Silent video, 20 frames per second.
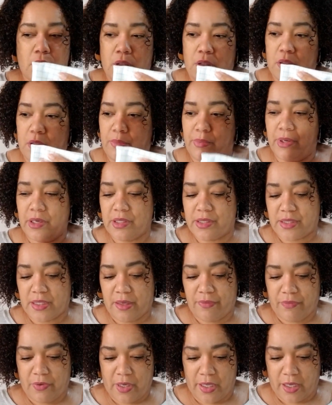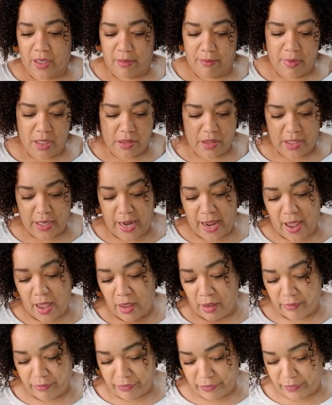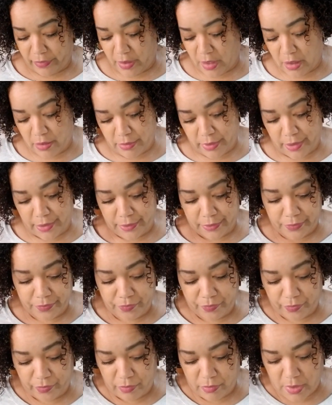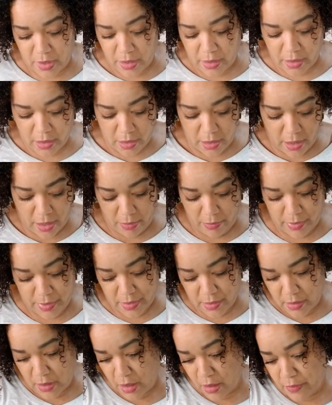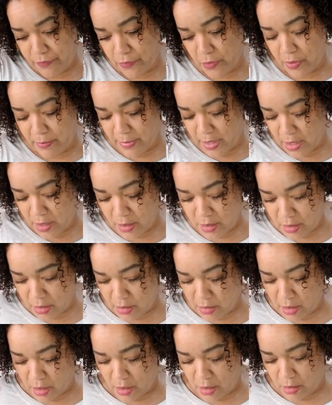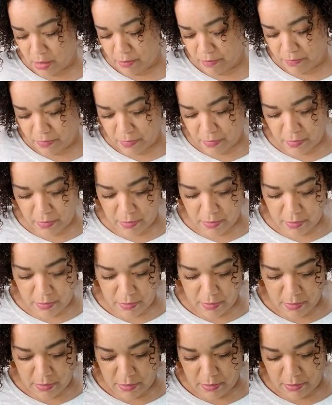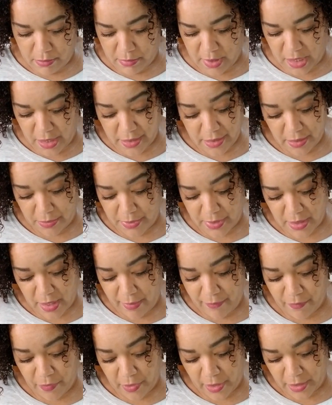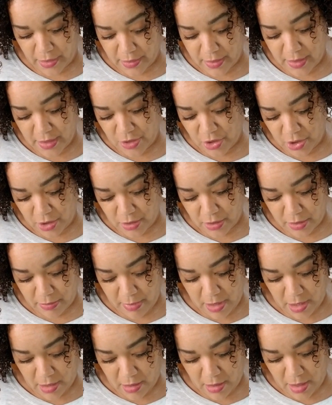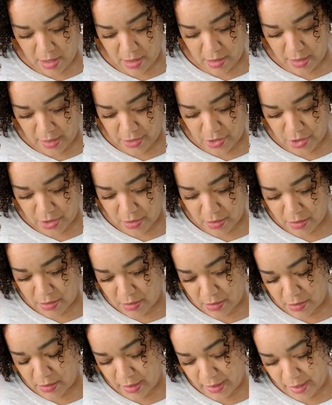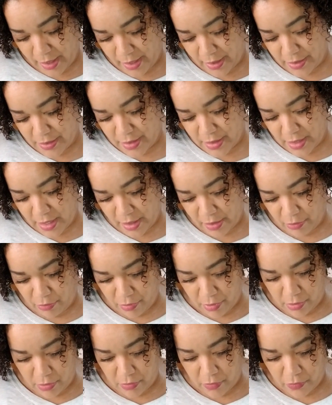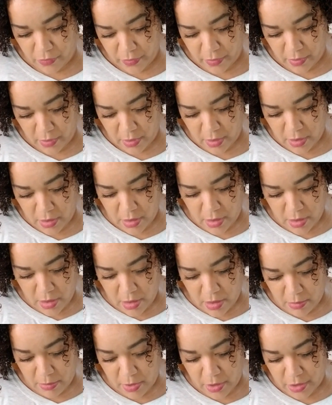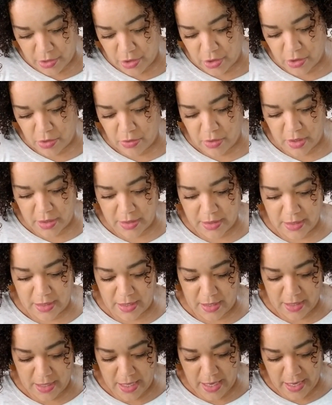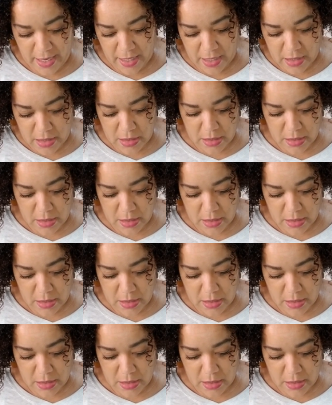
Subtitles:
I want to say for like a month and a half. I don't know, but I was stuck for a minute because it was comforting stitching to me, and I got into that groove. I'm going to show this again.